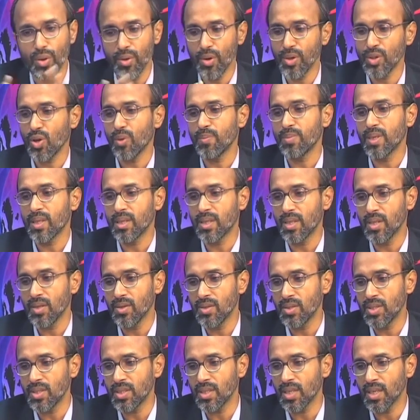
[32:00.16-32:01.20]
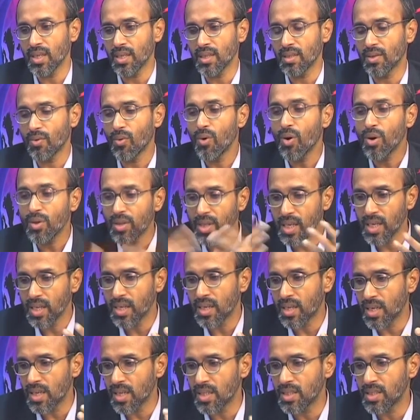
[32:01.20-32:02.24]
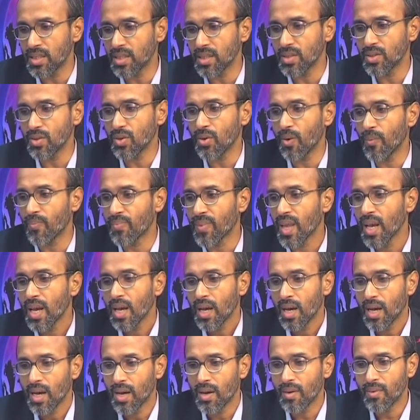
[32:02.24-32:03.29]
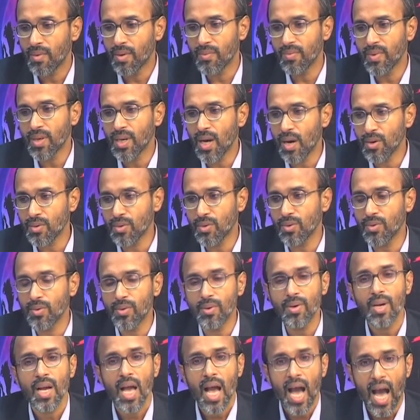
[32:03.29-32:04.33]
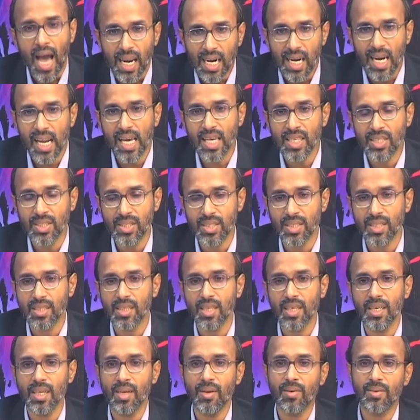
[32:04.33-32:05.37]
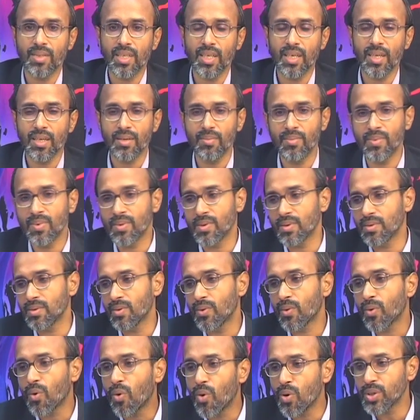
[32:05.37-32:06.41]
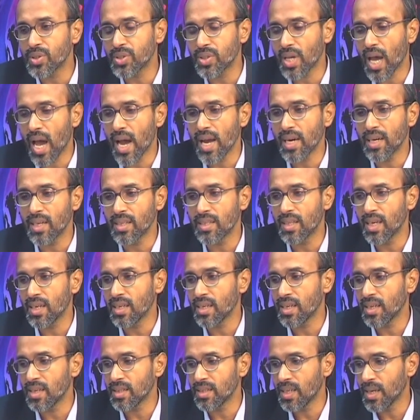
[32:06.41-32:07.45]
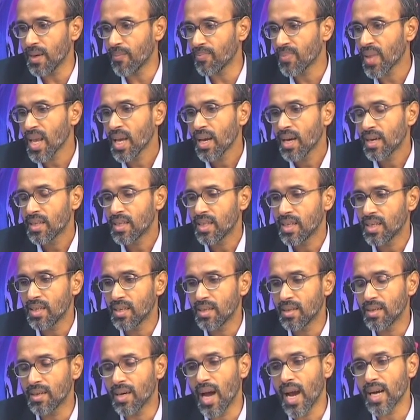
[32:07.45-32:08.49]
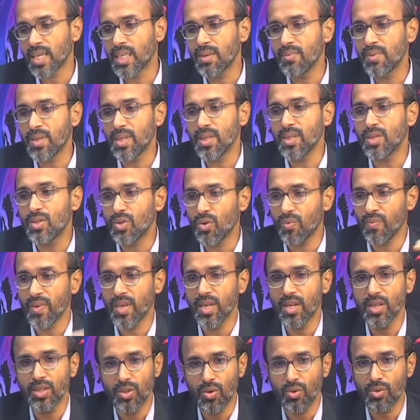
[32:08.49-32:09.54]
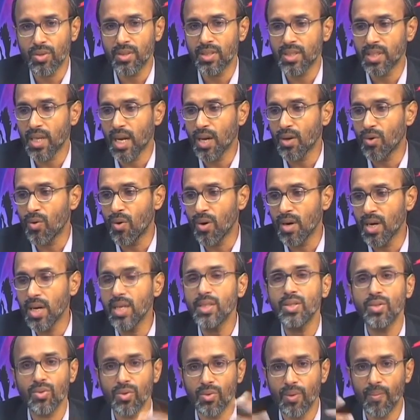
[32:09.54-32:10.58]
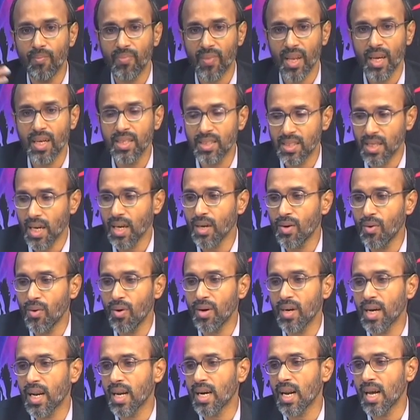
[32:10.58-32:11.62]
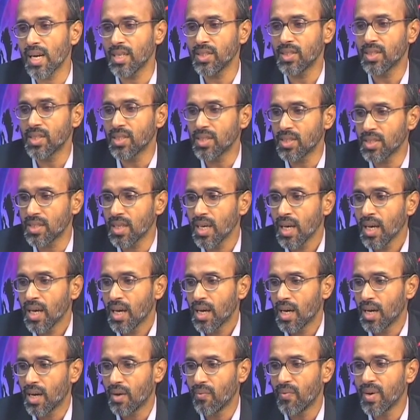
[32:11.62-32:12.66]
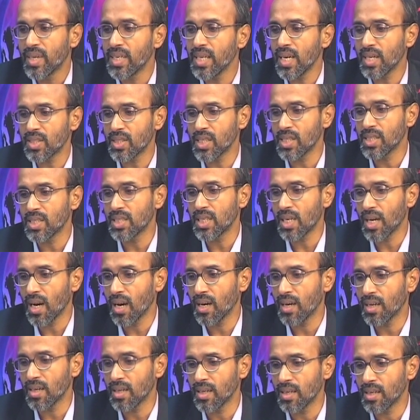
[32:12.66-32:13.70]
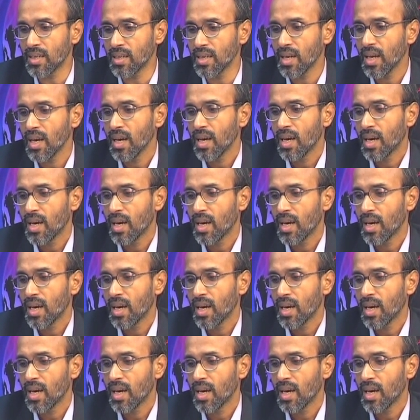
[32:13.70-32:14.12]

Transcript: those objectives, all the interests, so we have to analyze the roles and then the activities of various stakeholders. So, a stakeholder analysis very essential in